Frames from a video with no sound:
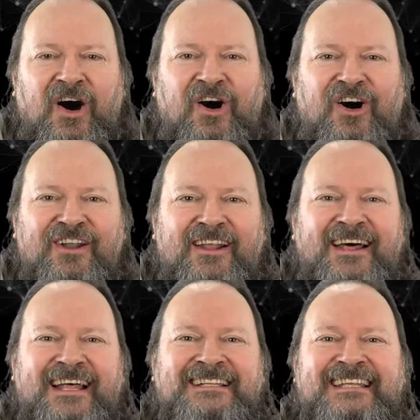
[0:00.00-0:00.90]
on
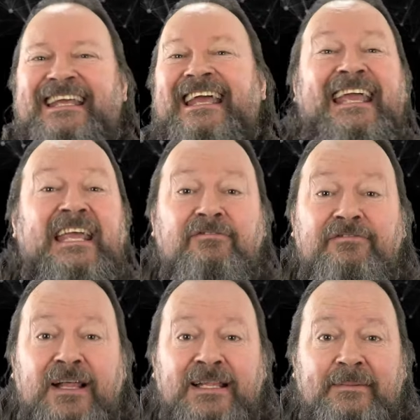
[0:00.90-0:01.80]
the
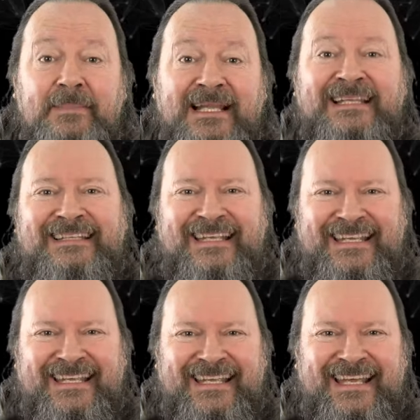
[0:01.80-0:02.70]
infallibility